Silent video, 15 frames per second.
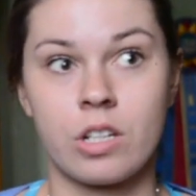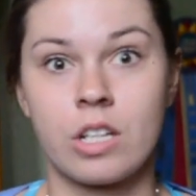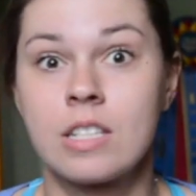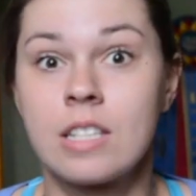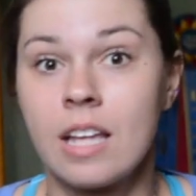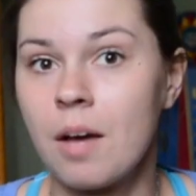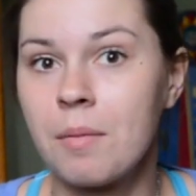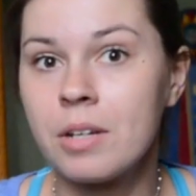Because
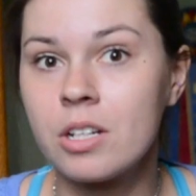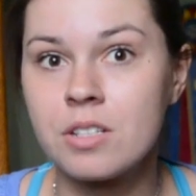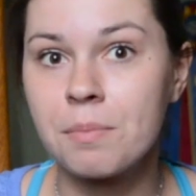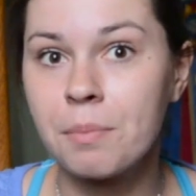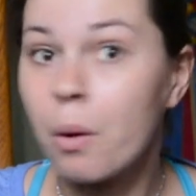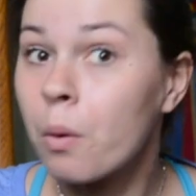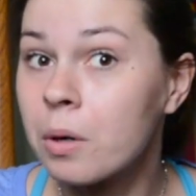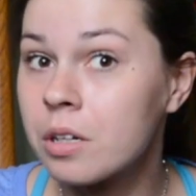I mean, it's
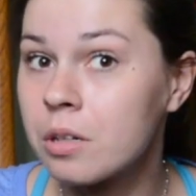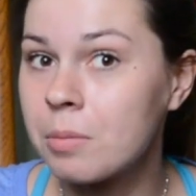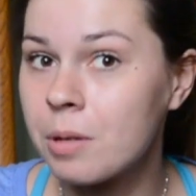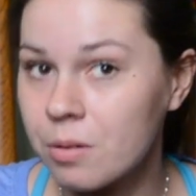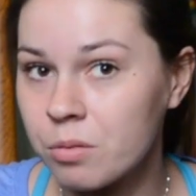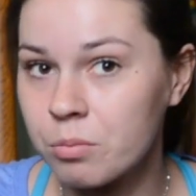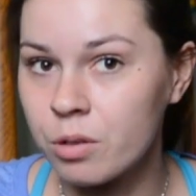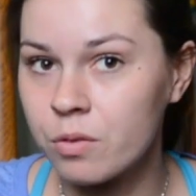important to be
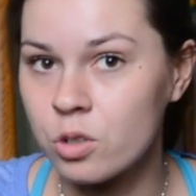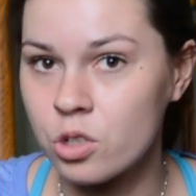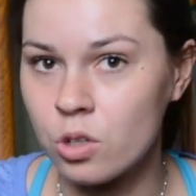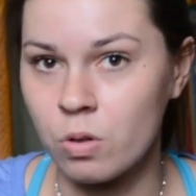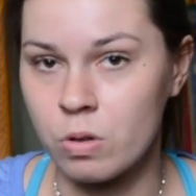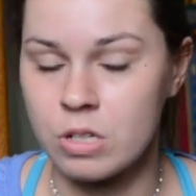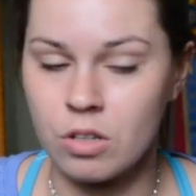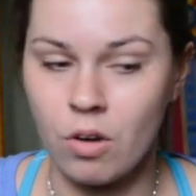able to move your shoulders.